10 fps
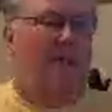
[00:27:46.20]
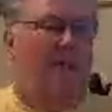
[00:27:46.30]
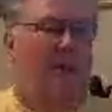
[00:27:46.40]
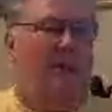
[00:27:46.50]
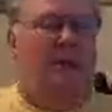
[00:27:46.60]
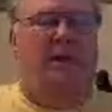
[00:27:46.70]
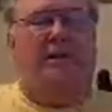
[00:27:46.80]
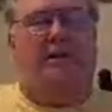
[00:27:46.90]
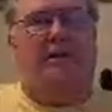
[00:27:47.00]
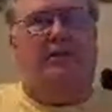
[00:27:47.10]
Blood, Sweat, and
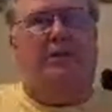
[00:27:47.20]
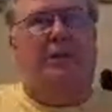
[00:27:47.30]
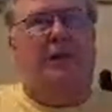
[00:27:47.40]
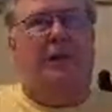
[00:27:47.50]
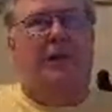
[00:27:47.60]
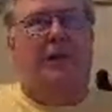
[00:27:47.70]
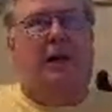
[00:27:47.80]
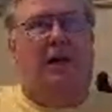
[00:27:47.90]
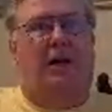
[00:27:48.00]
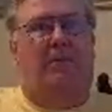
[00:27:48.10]
Tears.
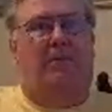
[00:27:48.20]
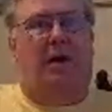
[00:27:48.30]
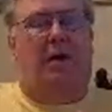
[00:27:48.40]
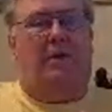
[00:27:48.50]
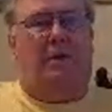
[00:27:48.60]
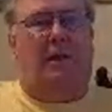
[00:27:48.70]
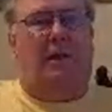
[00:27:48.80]
Always